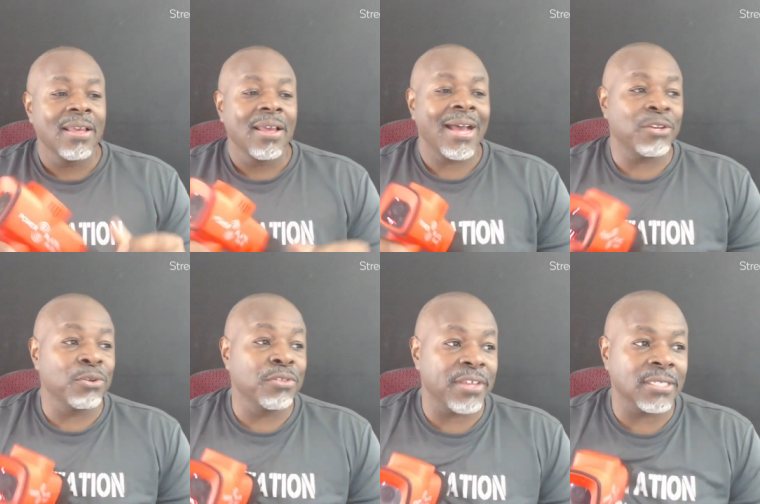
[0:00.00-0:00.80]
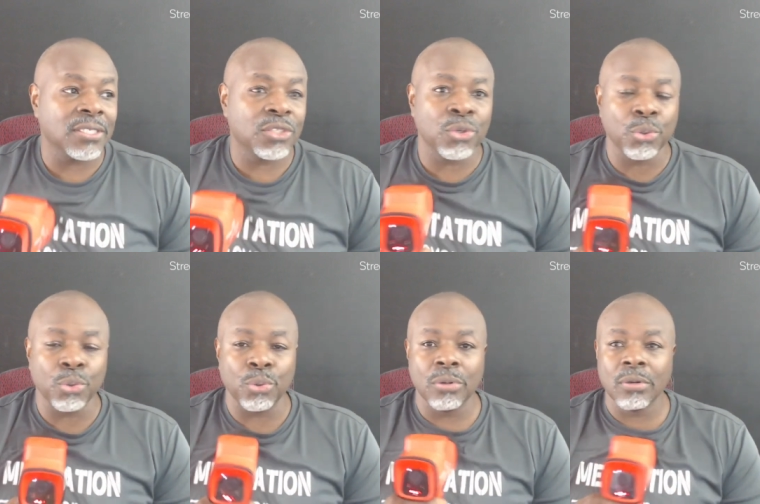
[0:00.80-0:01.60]
i do things
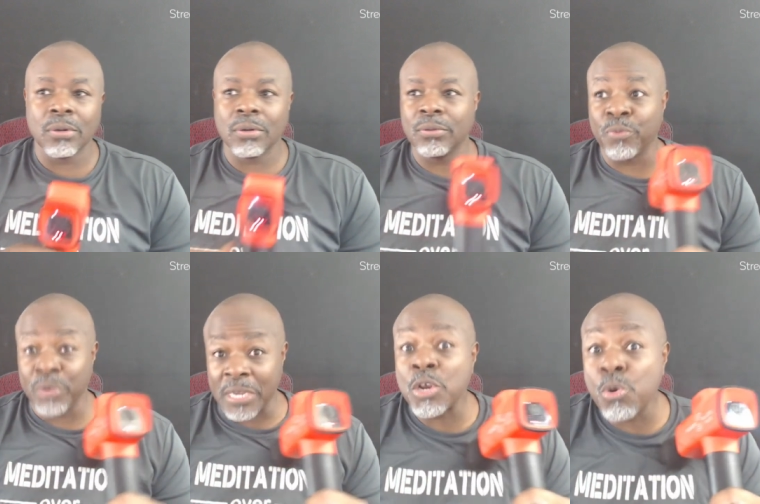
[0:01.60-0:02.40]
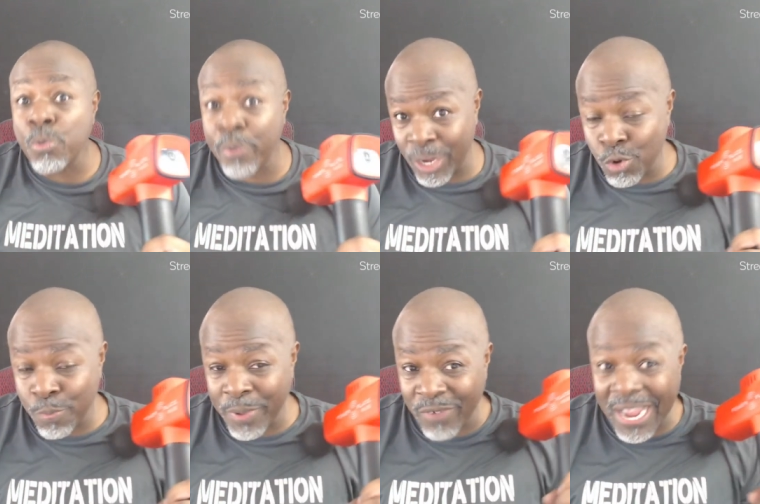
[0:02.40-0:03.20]
to rec-
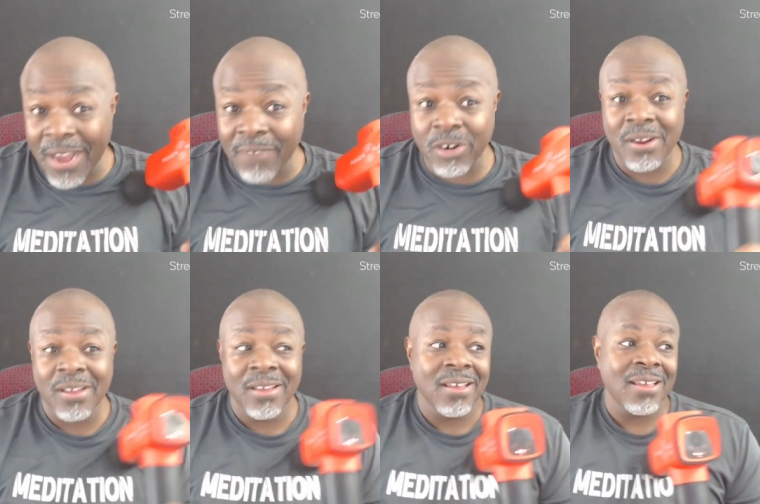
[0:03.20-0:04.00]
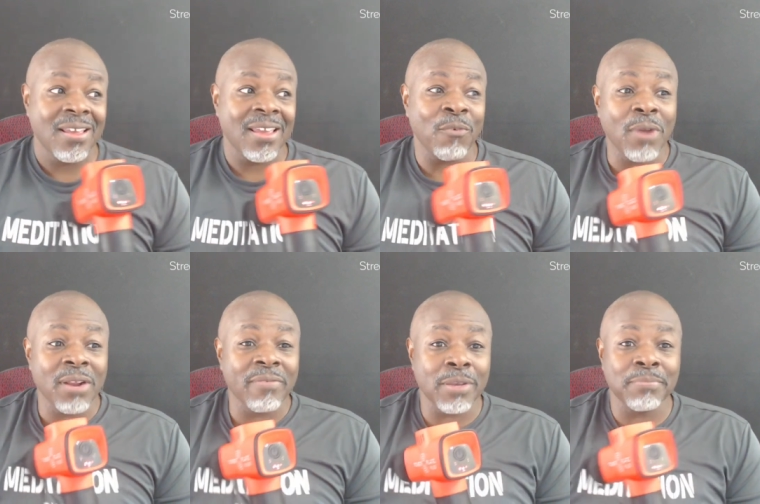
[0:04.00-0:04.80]
recoup and recover and one
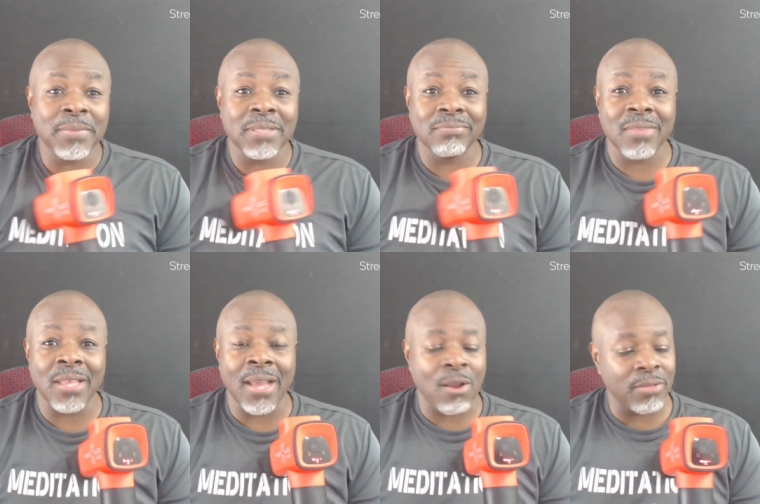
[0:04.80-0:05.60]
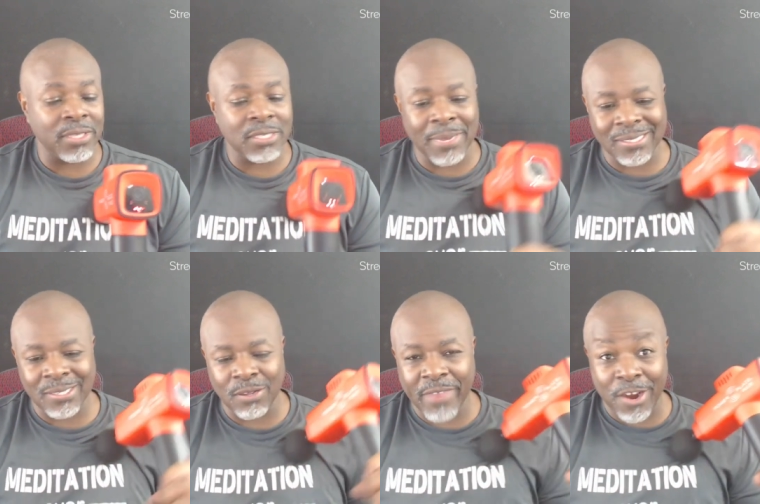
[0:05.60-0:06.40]
of them i call this my
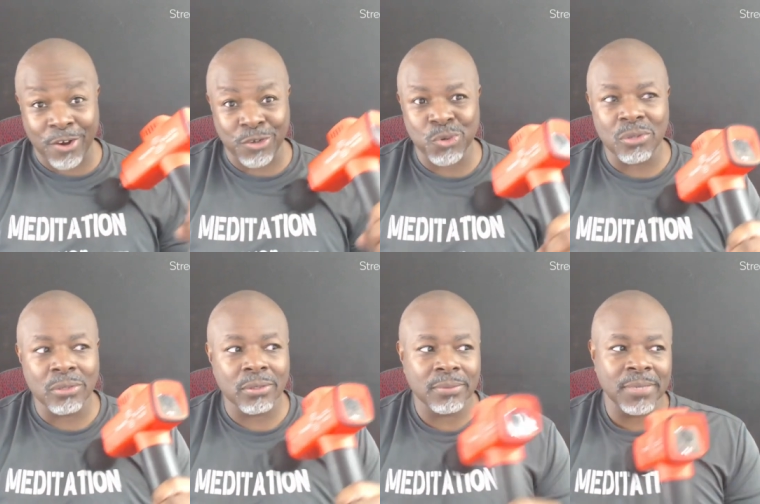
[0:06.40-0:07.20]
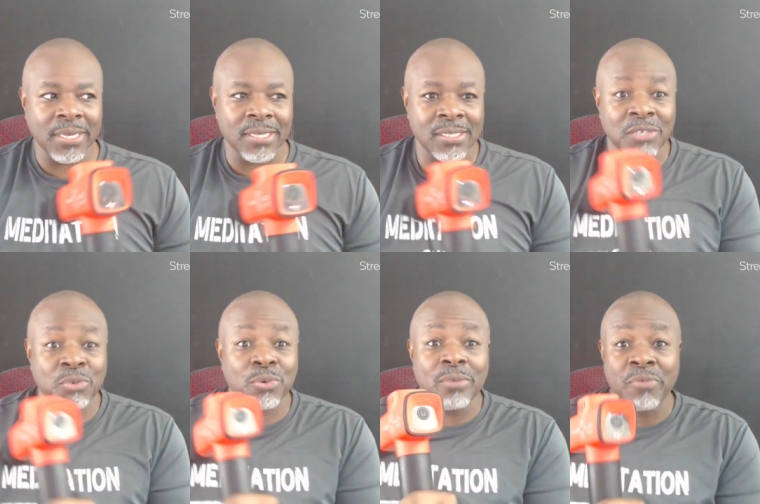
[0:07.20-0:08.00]
self-care tool because
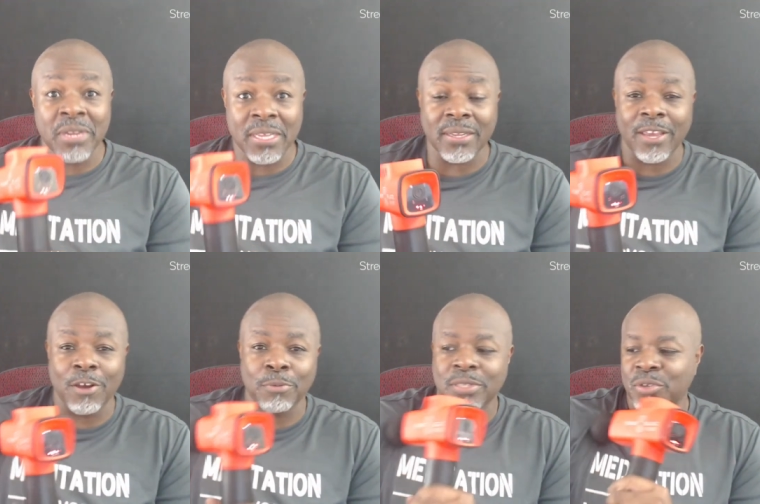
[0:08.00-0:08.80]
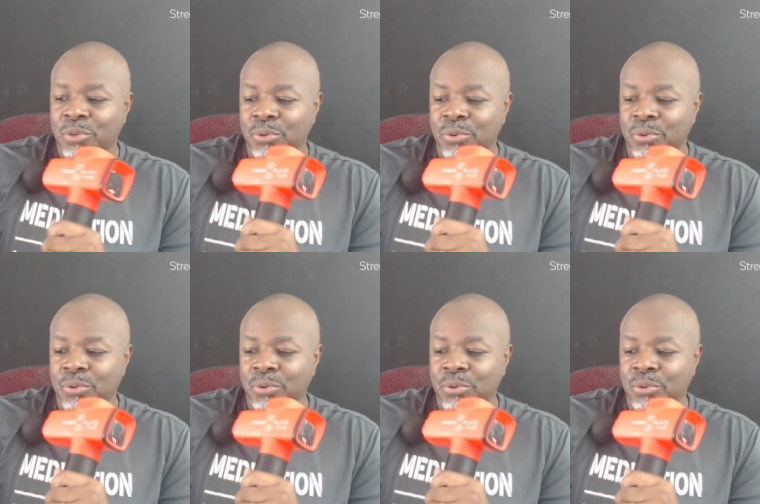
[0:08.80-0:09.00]
this one really helps to